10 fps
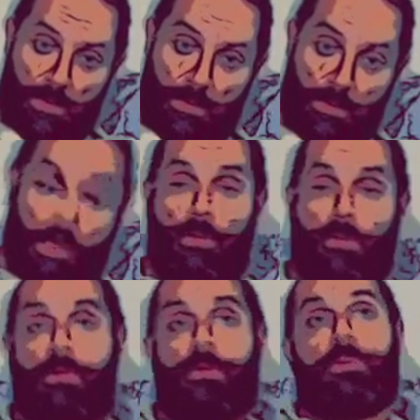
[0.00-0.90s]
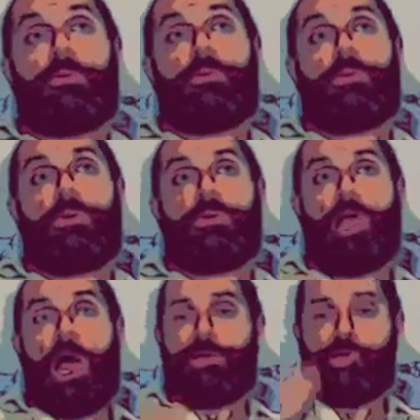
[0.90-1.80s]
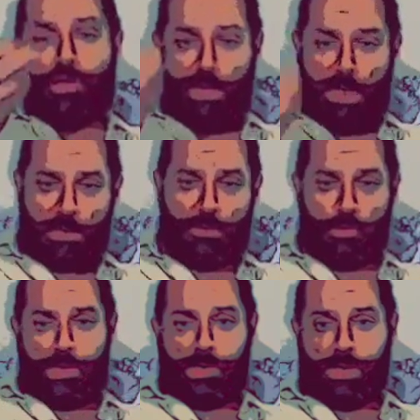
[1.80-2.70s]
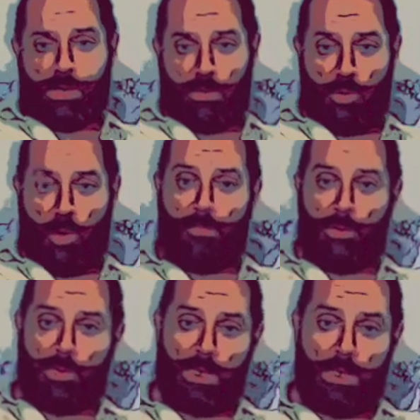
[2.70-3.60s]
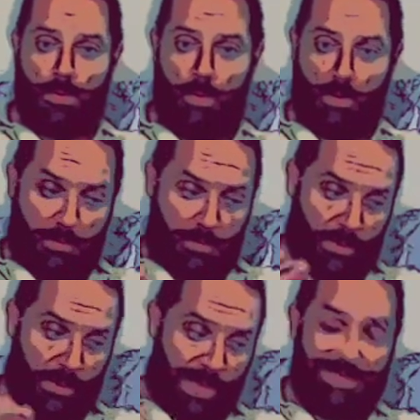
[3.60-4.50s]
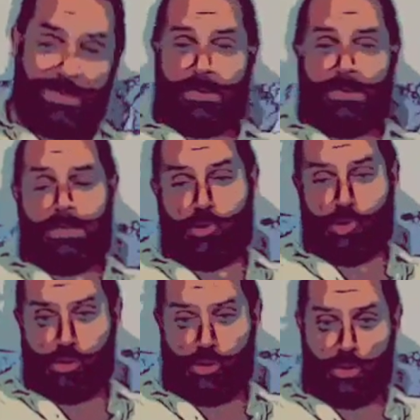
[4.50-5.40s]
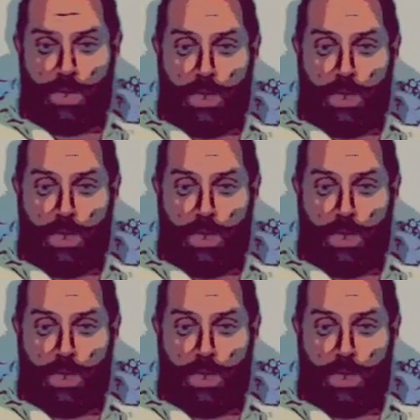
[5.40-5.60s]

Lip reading: Now, knowledge of ignorance, properly or classically understood,